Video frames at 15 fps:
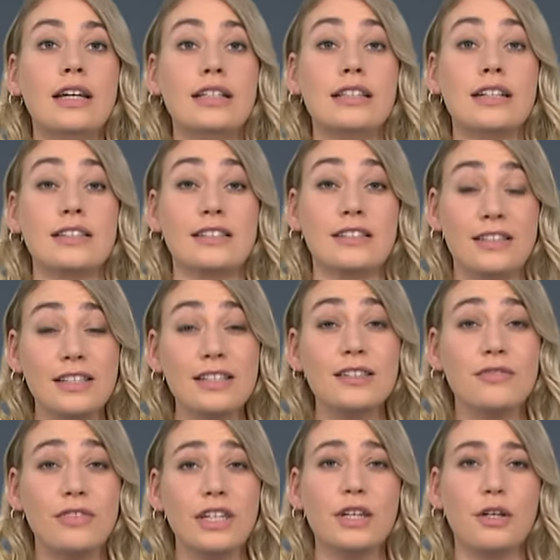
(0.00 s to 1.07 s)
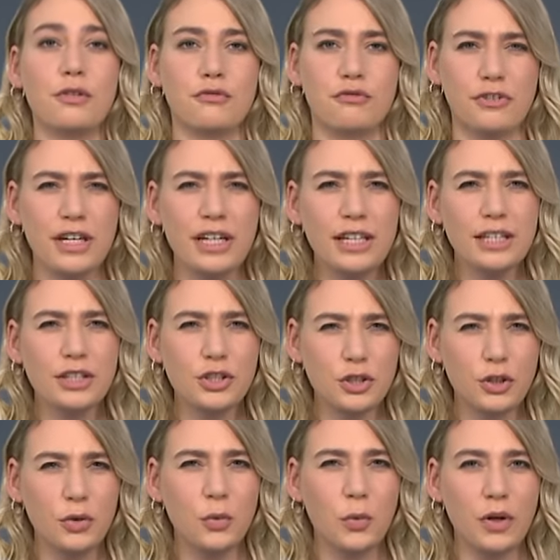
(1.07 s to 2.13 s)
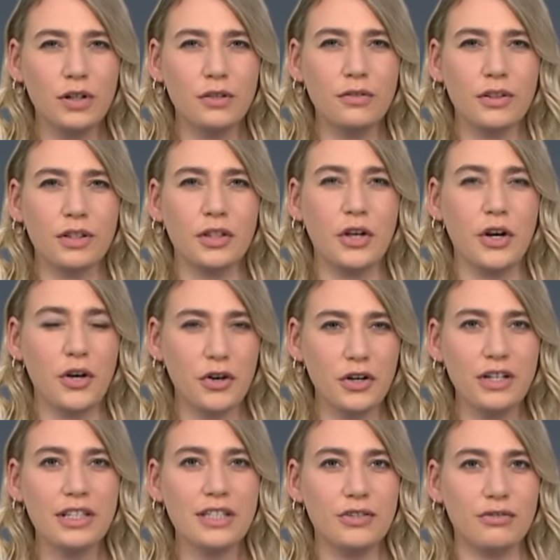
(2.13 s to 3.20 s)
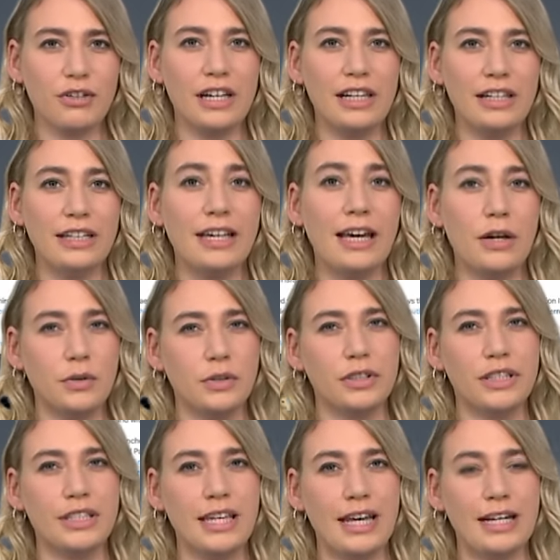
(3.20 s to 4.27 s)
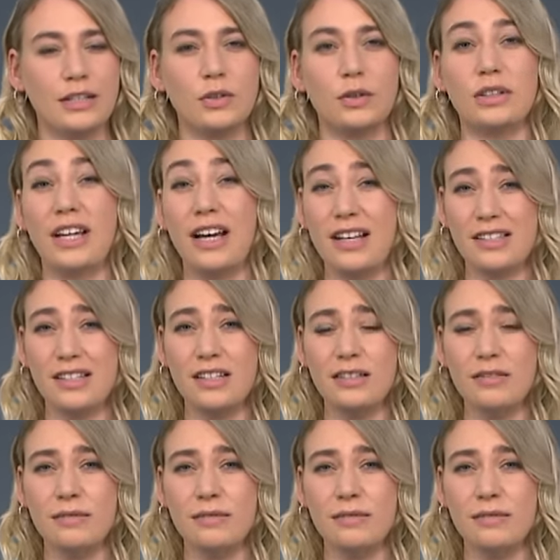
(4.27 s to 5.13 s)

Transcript: Does this video really show one of the current Israeli counterattacks on Gaza?